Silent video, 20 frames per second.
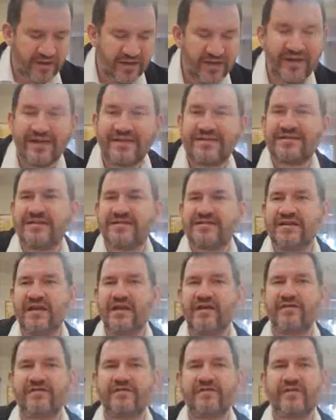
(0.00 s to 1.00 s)
It's as
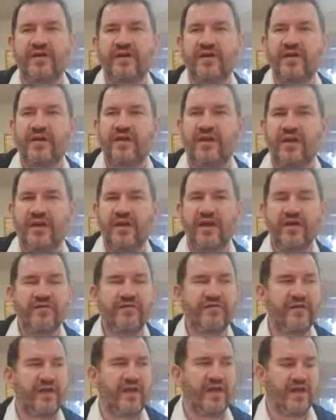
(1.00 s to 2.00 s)
if
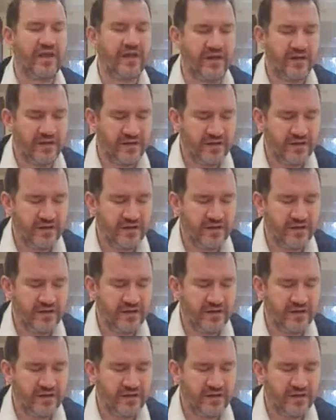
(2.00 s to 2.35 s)
he